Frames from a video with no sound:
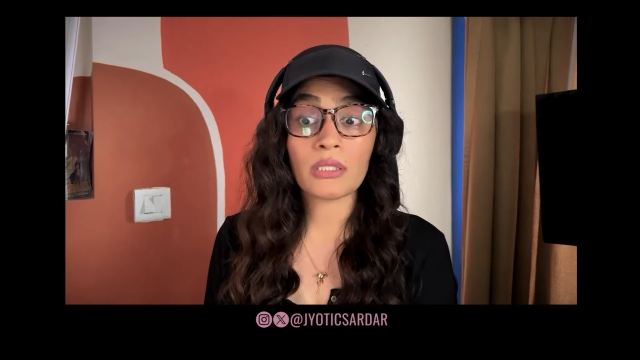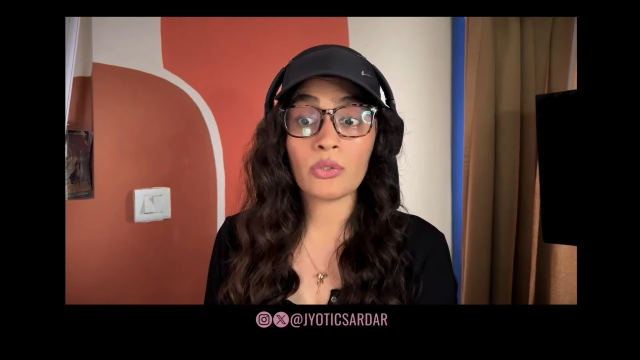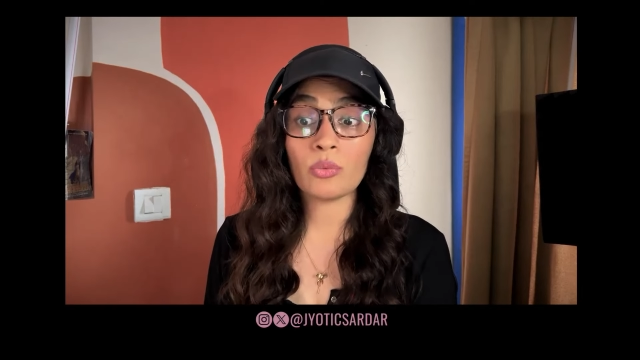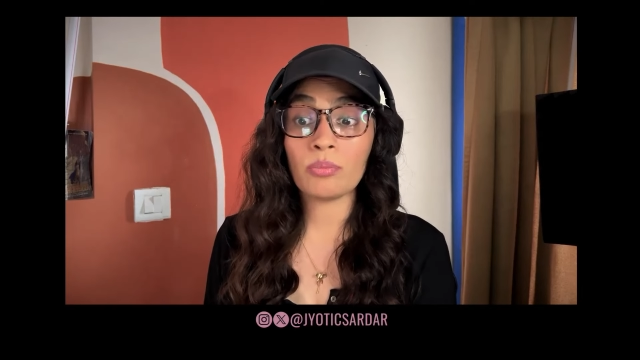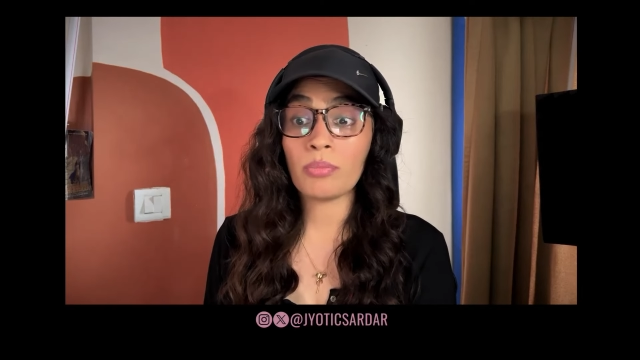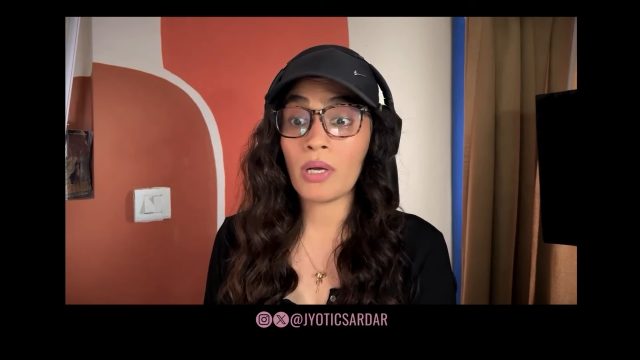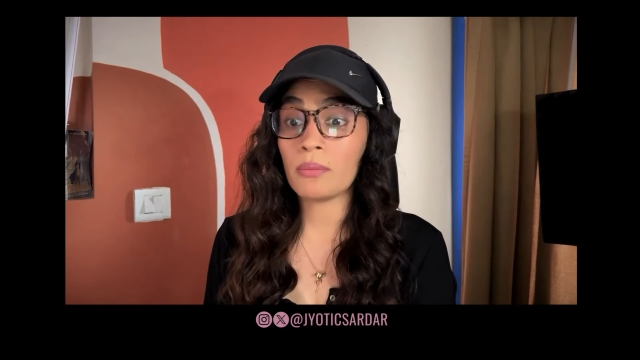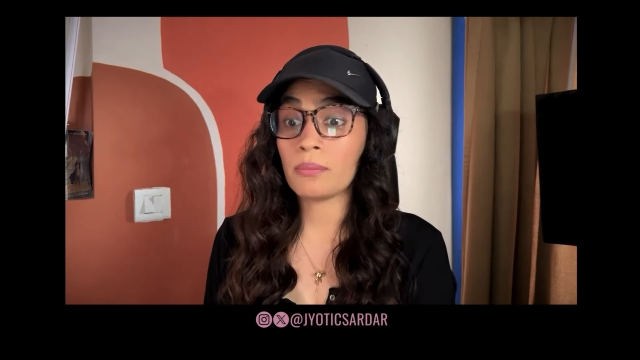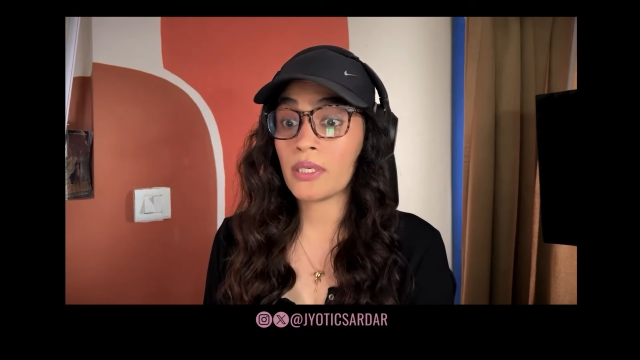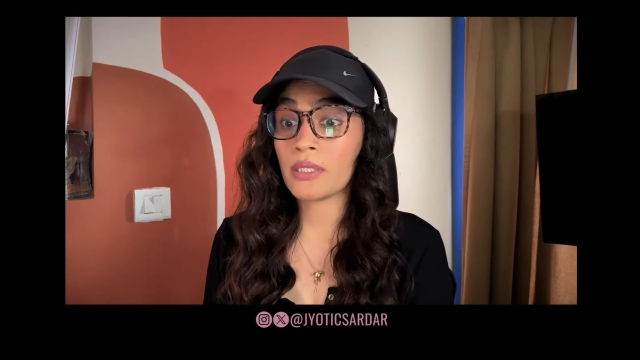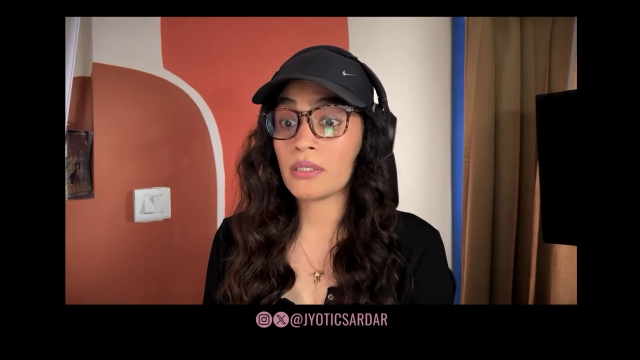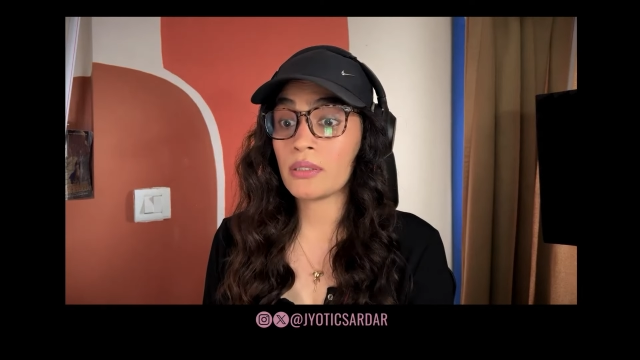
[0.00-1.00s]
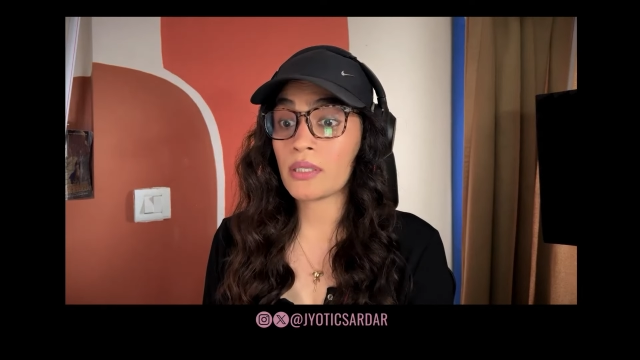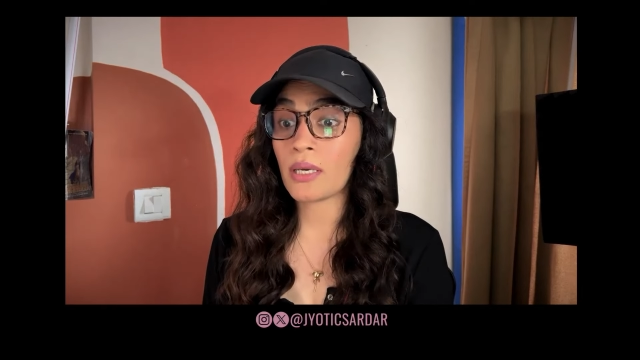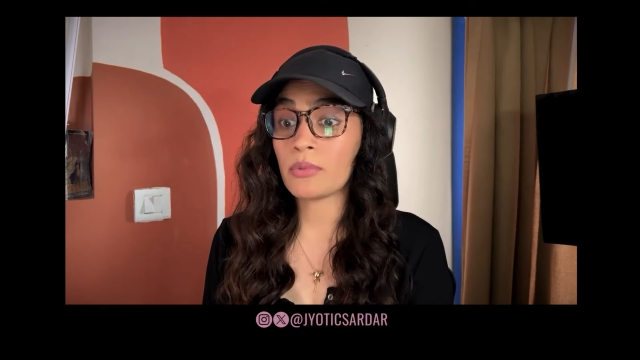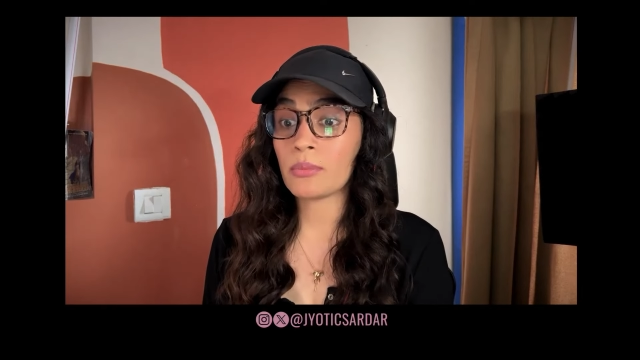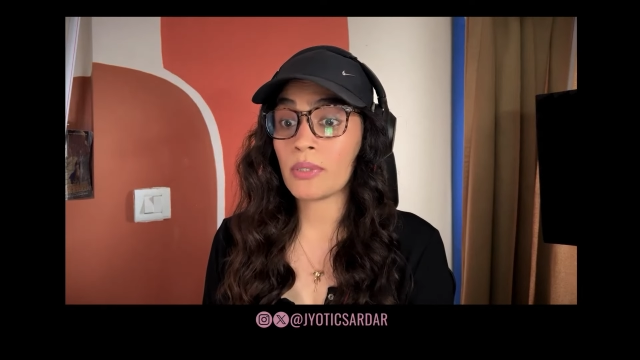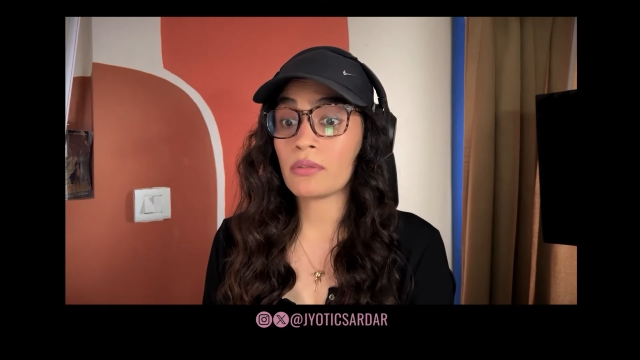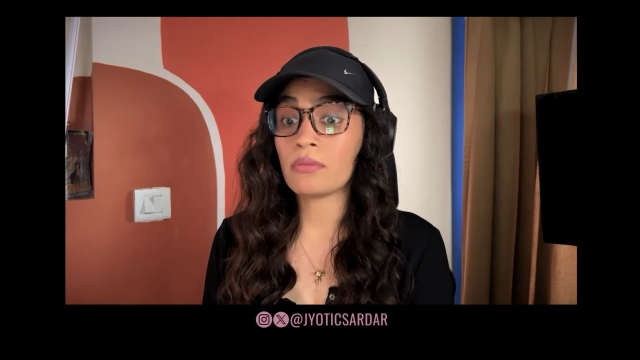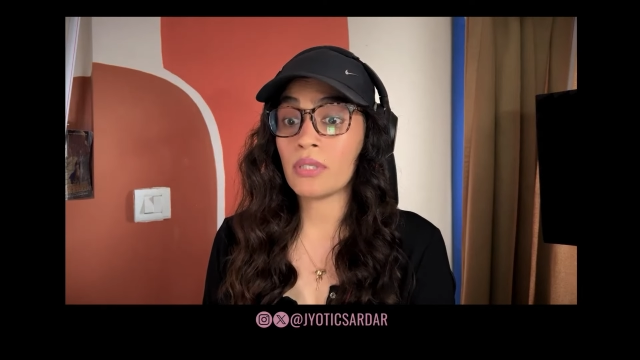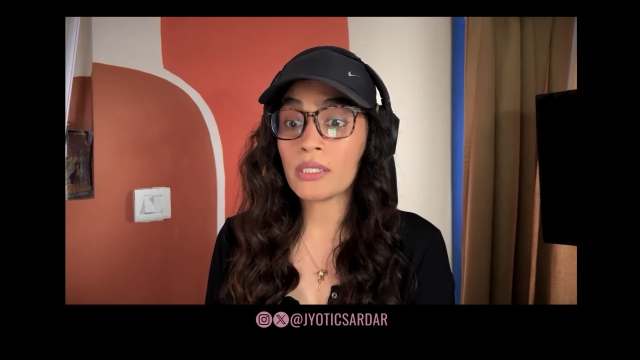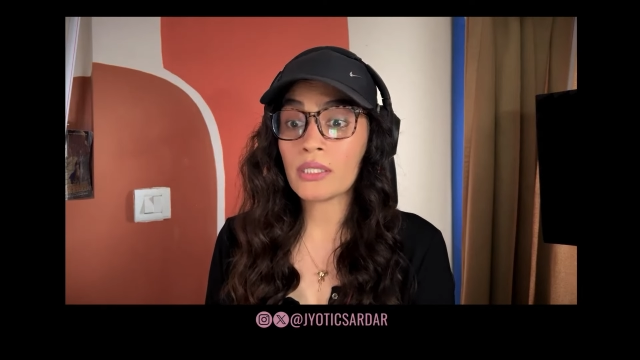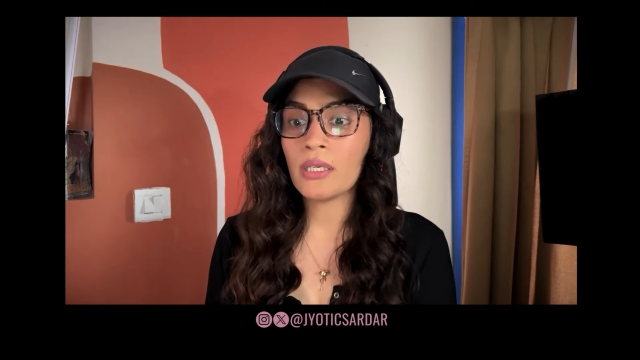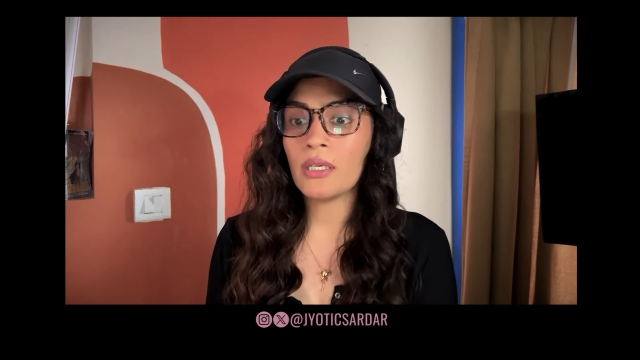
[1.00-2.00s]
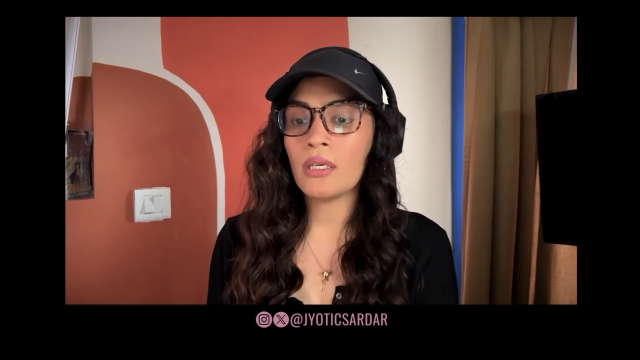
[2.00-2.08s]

New Bob main. Time to make it rain.